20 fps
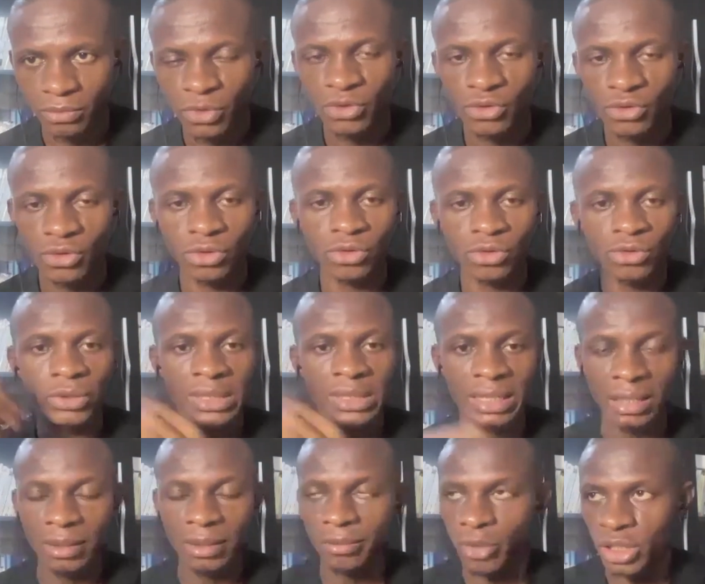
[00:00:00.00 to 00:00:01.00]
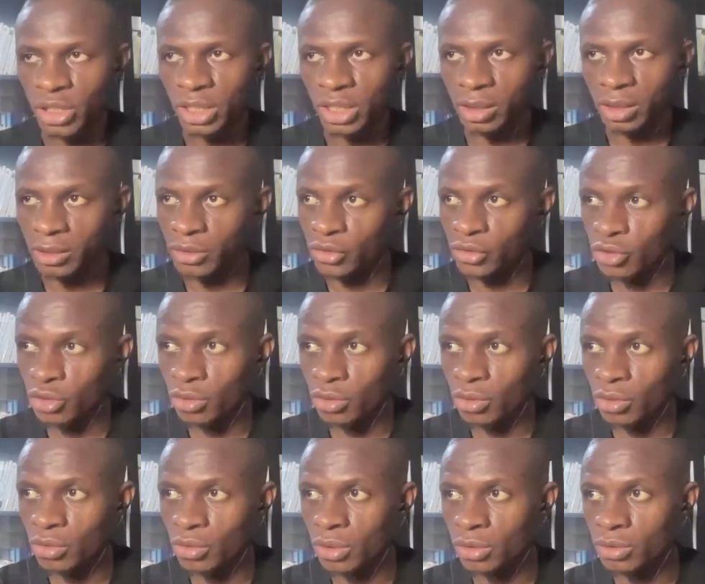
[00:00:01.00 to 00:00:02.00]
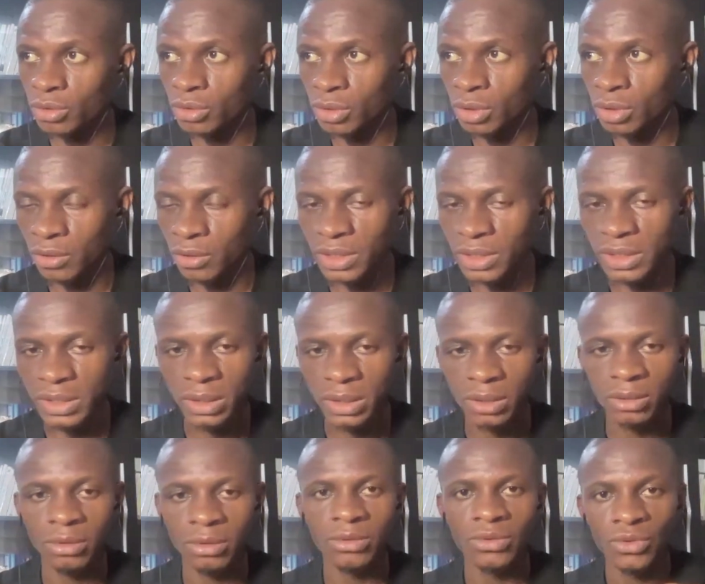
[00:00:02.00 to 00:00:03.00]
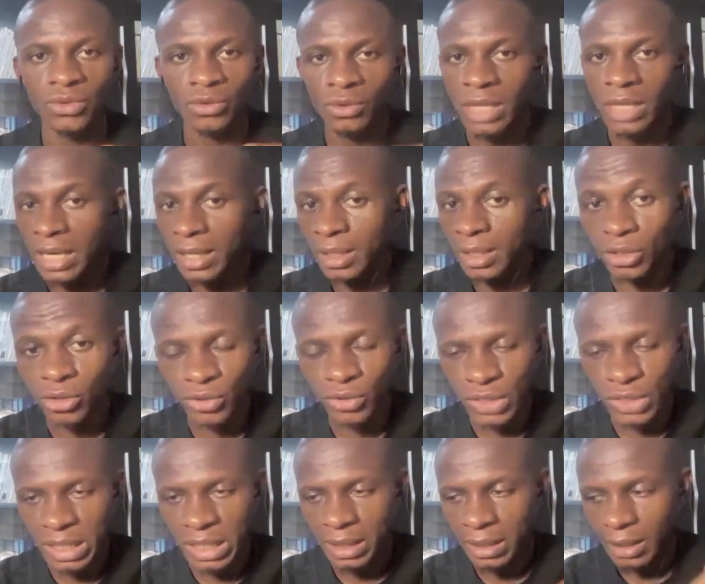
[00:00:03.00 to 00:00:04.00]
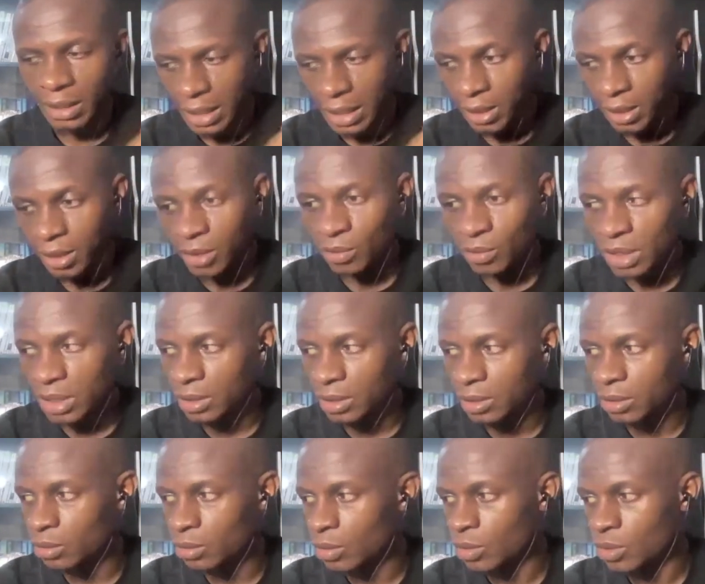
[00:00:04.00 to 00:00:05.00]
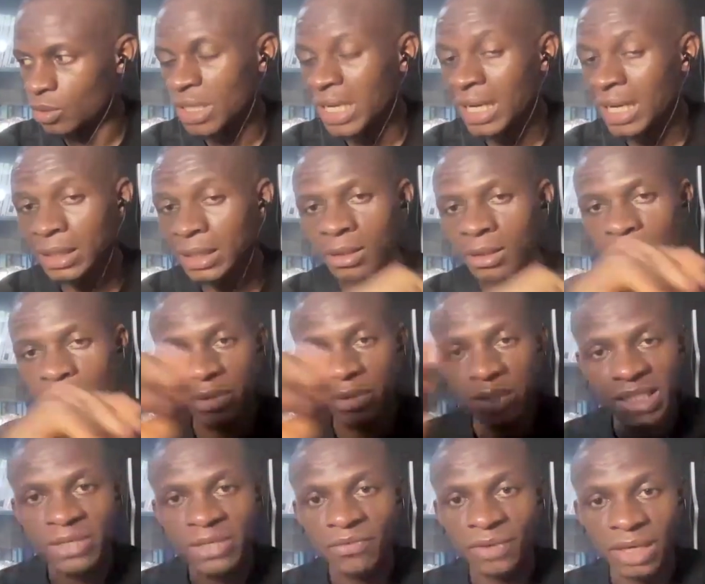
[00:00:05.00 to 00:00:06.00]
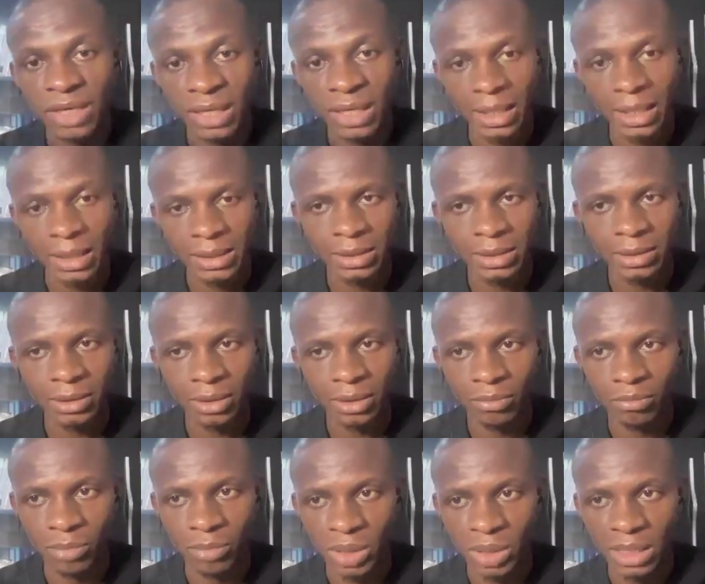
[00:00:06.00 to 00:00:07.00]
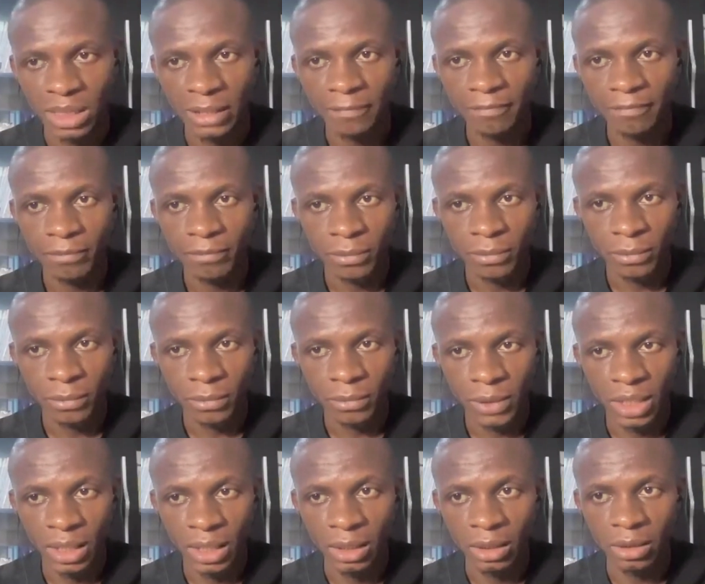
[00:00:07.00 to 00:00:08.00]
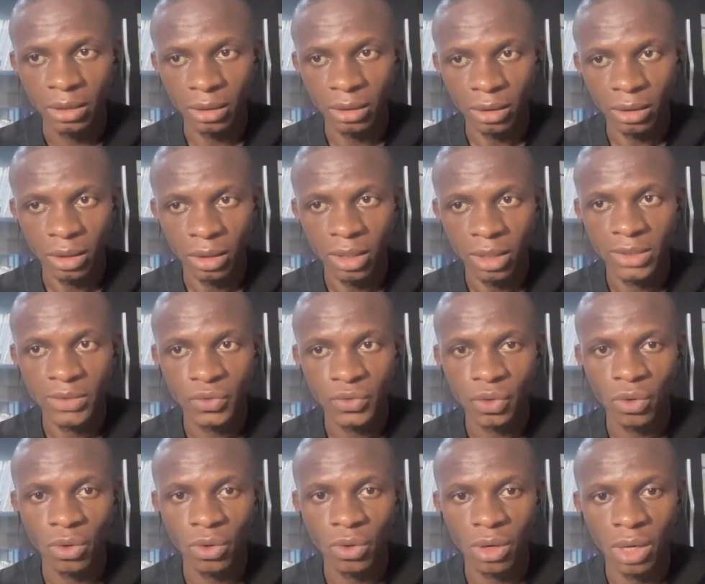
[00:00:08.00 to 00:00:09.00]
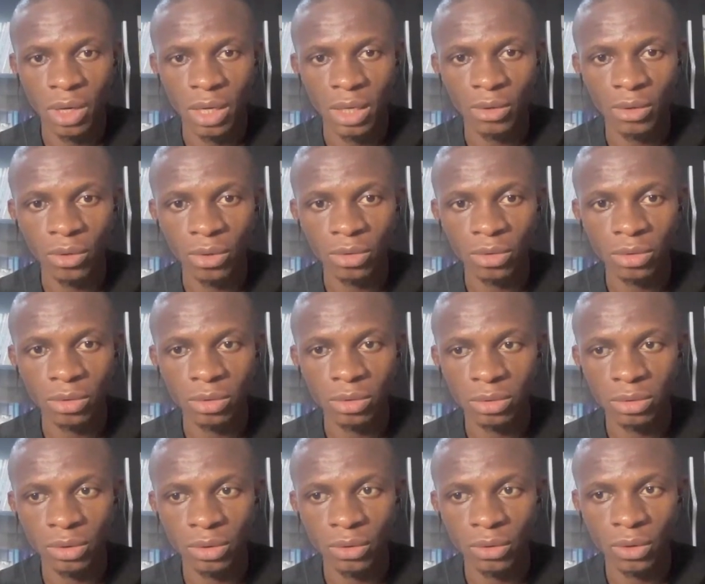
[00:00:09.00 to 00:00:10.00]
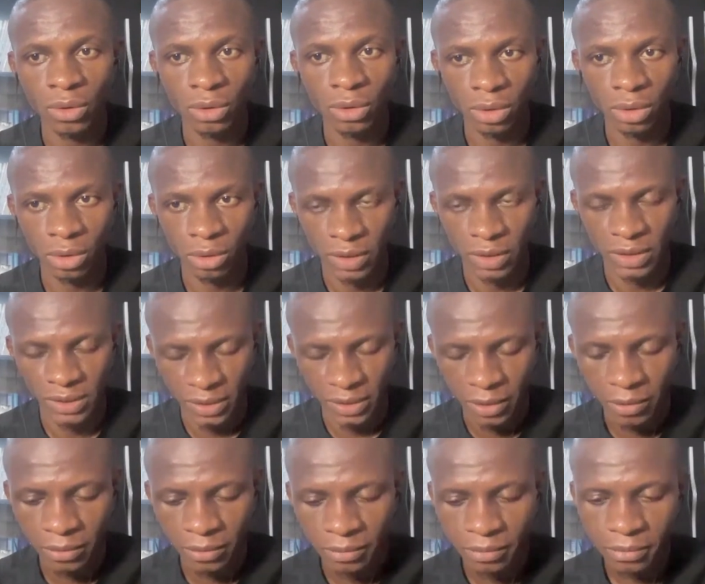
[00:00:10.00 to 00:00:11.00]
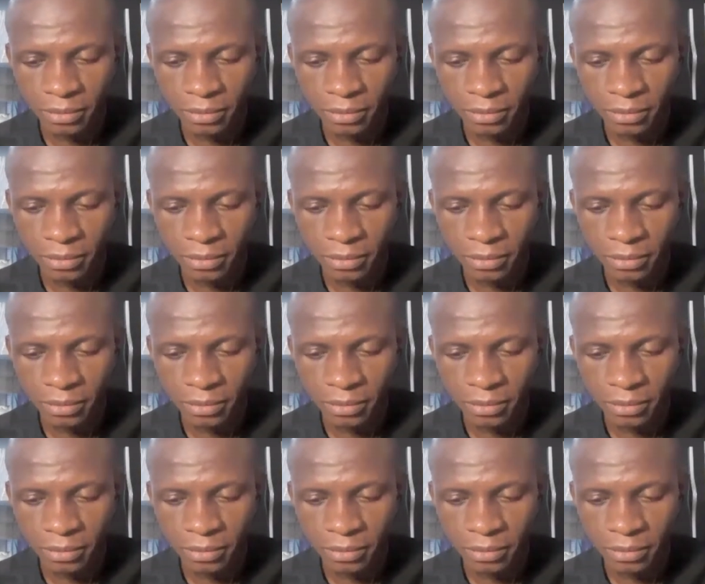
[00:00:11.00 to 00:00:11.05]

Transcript: So you send money in your own local currency to any user anywhere in the world, and the receiver gets the money in his or her own local currency.